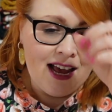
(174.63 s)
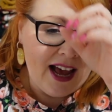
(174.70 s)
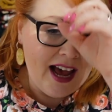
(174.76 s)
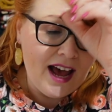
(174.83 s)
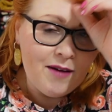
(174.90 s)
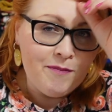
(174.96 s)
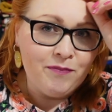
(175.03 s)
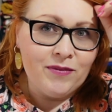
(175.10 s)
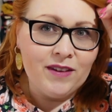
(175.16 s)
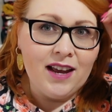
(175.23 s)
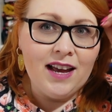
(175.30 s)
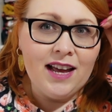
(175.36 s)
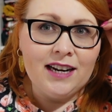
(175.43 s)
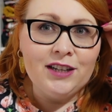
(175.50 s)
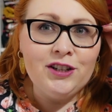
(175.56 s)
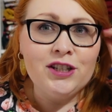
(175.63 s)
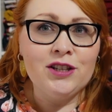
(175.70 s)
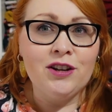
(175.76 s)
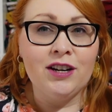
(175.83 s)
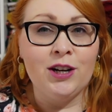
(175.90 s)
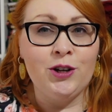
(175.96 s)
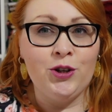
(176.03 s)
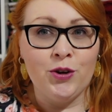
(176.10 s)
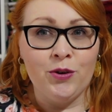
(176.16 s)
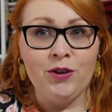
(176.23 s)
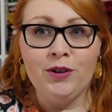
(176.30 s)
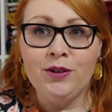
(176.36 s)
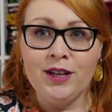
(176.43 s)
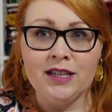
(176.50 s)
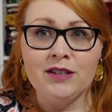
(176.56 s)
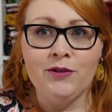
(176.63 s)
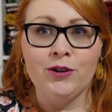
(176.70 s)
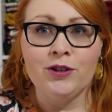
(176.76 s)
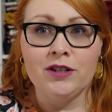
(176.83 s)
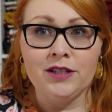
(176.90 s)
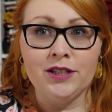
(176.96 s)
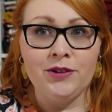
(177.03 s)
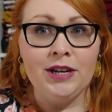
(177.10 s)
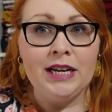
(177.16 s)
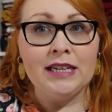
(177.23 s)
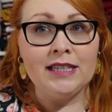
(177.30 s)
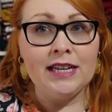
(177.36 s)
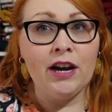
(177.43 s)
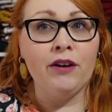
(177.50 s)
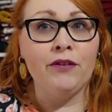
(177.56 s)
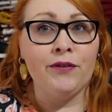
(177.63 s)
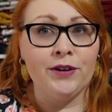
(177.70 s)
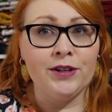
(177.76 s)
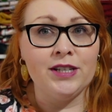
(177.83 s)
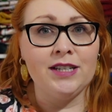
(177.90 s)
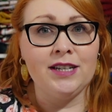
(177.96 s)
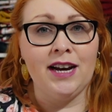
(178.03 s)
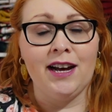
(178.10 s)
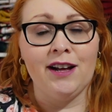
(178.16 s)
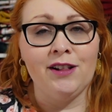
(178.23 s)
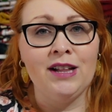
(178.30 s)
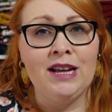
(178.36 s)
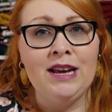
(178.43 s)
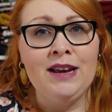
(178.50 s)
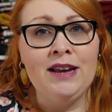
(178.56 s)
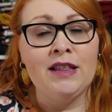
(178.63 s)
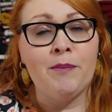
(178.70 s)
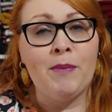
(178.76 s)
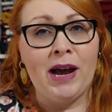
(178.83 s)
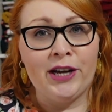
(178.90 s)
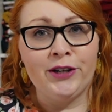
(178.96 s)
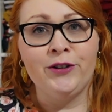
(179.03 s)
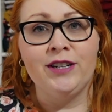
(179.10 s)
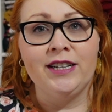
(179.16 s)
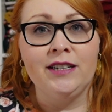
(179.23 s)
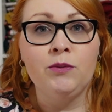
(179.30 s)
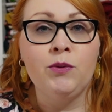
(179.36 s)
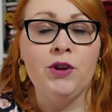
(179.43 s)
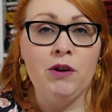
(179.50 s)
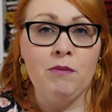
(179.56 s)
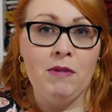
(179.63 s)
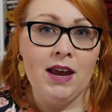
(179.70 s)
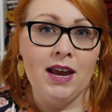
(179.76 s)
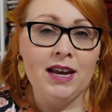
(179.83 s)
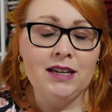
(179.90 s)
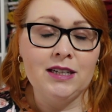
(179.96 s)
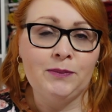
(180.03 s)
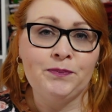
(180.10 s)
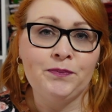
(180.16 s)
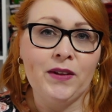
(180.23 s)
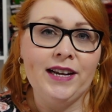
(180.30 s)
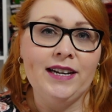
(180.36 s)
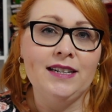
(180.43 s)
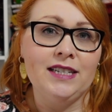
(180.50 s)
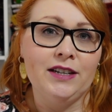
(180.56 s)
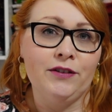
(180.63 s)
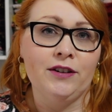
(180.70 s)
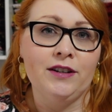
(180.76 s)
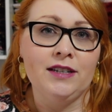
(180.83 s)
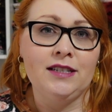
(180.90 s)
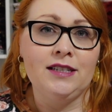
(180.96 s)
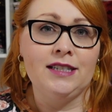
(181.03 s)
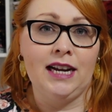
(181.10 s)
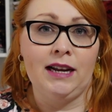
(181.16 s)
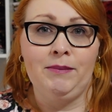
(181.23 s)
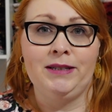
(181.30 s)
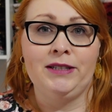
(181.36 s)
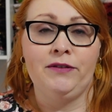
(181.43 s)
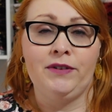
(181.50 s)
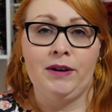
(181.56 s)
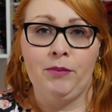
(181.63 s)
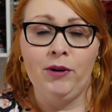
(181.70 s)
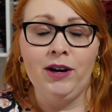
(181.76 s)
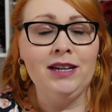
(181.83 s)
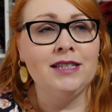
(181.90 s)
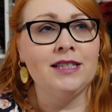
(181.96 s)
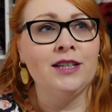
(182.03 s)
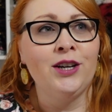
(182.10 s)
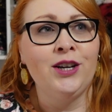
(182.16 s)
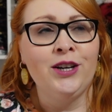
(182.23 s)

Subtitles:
and I just thought I'd show you these versions so you can see how versatile the pattern is when you make it in different types of fabrics.